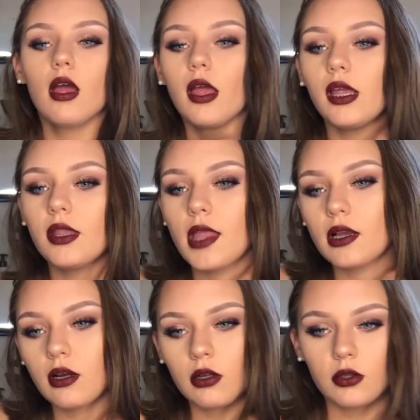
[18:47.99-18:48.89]
And that
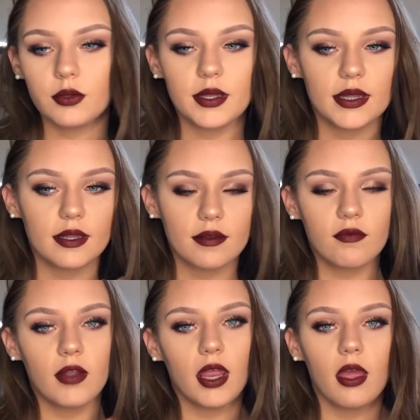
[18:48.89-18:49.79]
concludes this
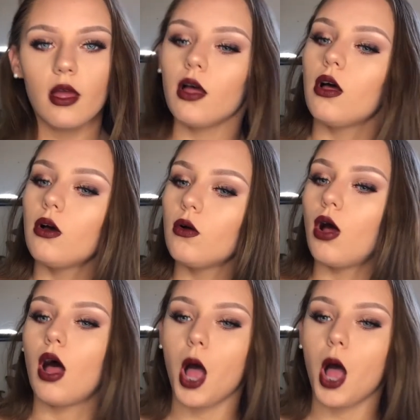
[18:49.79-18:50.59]
video.